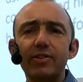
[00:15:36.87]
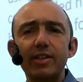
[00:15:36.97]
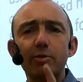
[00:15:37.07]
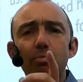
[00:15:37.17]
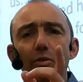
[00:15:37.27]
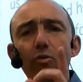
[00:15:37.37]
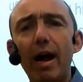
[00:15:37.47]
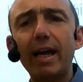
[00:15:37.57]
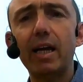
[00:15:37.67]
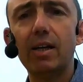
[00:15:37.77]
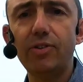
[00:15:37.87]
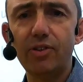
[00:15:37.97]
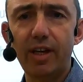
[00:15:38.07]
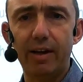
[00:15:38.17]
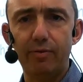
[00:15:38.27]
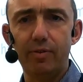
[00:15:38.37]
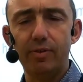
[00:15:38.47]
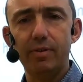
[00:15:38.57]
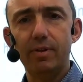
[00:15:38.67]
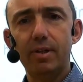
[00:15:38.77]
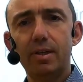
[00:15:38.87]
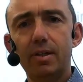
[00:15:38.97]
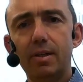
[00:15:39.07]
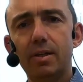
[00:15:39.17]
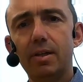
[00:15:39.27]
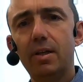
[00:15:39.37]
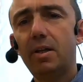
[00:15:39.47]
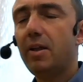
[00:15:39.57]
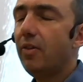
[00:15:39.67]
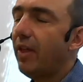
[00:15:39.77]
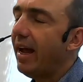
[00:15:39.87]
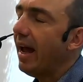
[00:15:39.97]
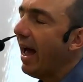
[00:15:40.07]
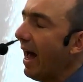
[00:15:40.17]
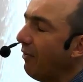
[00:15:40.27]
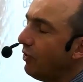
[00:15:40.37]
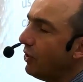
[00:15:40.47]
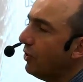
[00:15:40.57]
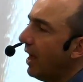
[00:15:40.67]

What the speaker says: this miraculous gift, they have to